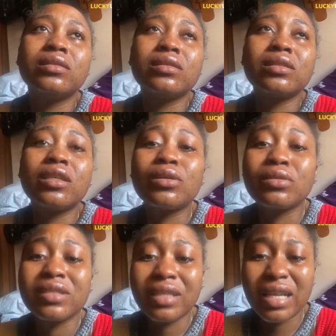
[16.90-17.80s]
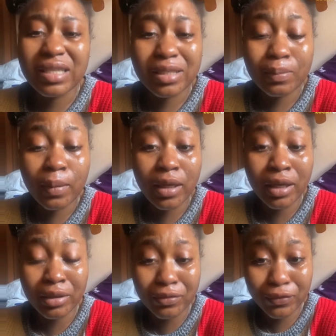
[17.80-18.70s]
Sickle cell is
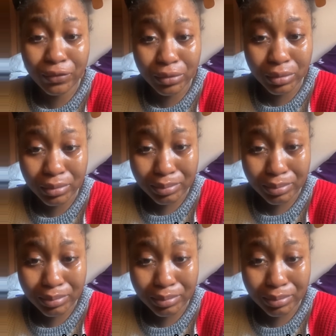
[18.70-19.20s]
painful.